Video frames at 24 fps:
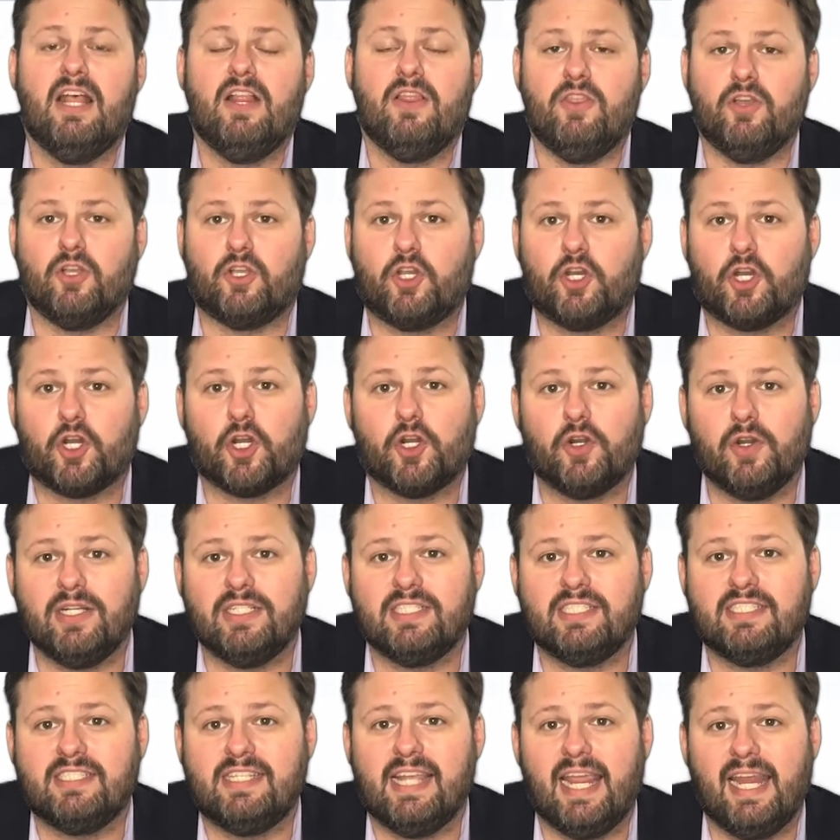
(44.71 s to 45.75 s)
the current
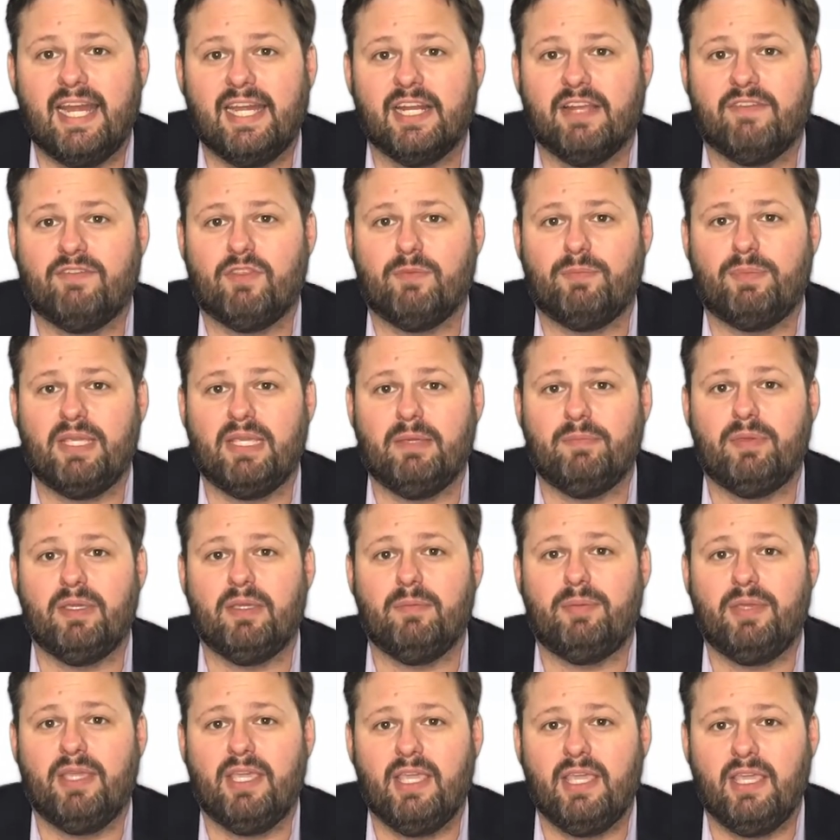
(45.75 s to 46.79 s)
state of the
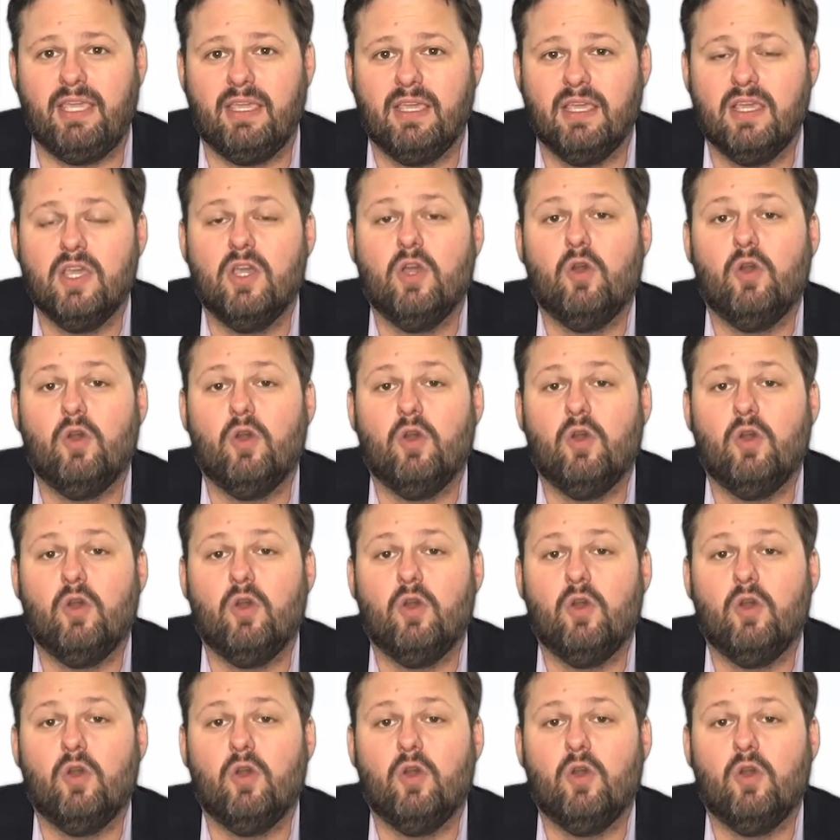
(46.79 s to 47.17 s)
PPP,